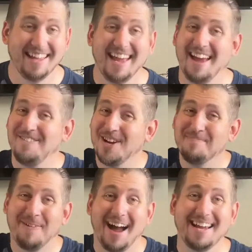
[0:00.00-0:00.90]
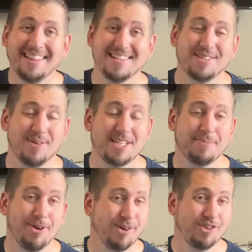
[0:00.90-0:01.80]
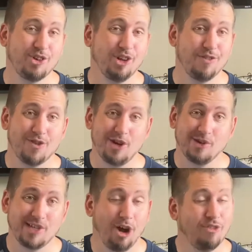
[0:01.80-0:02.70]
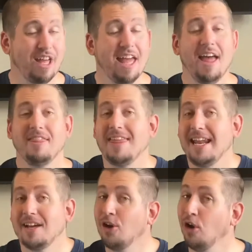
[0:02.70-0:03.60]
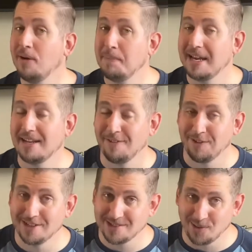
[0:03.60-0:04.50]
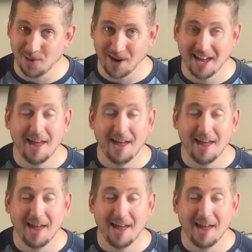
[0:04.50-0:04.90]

If you're buying the Switch Pro controller for yourself, then it could be a different story.